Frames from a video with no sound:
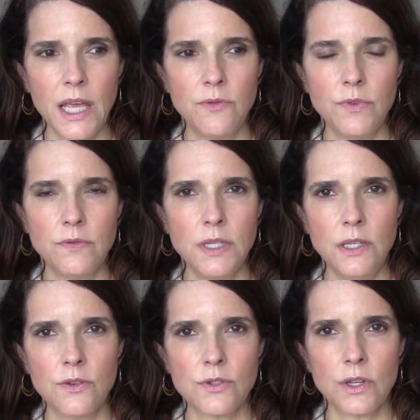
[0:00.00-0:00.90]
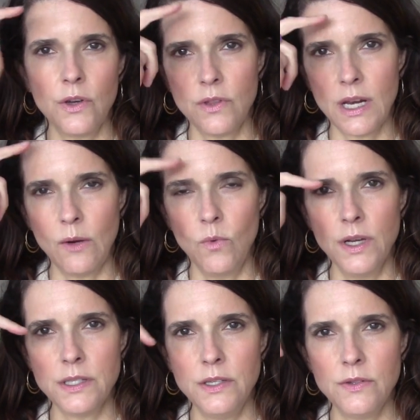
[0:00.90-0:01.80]
ten, fifteen years ago, that I
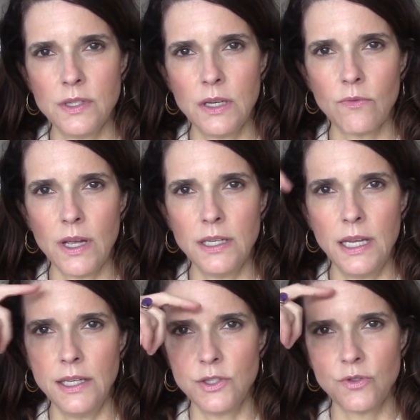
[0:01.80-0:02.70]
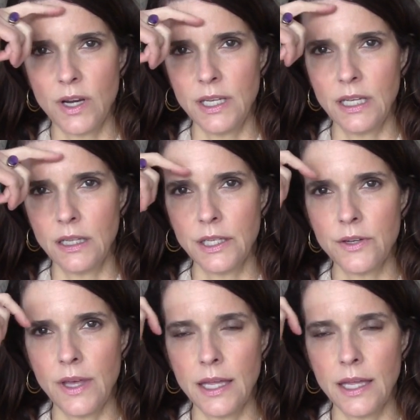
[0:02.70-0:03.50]
was using Retin-A to try and clear